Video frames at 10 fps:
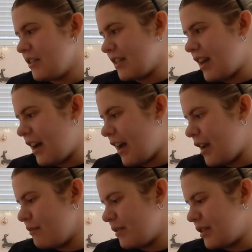So yeah,
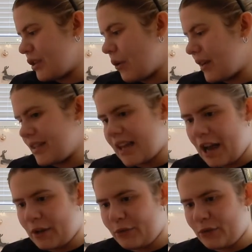I'm so
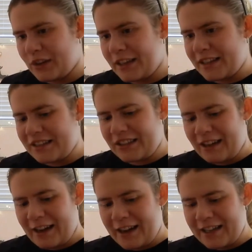excited for this, you
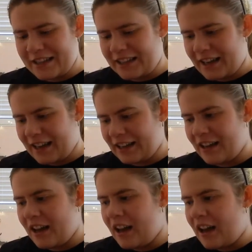guys. Like,
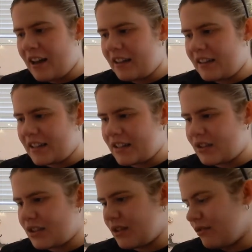this
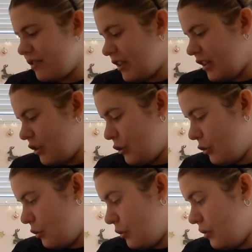looks really
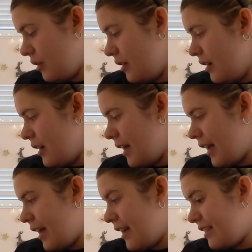cool.
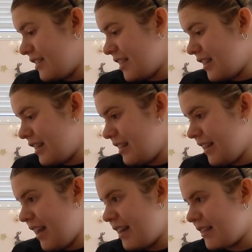And
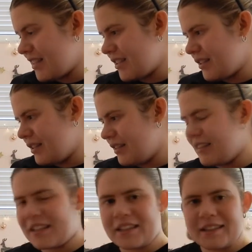so
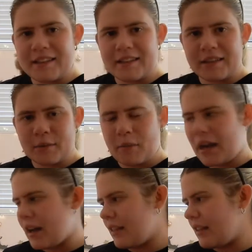this is
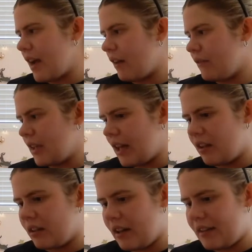my other advent
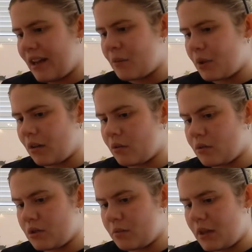calendar that I'm
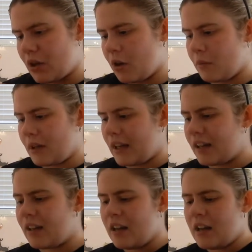going to be
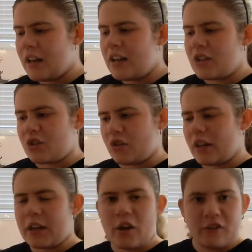opening
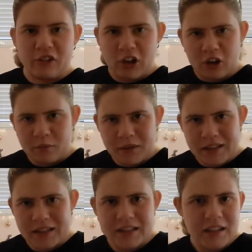during
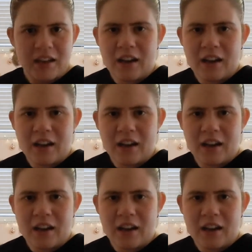Vlogmas.